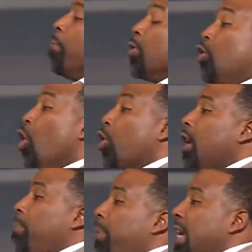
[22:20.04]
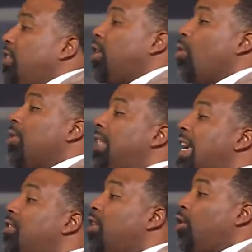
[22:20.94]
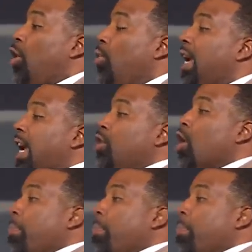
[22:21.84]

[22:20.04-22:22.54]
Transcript: You can be so destitute in your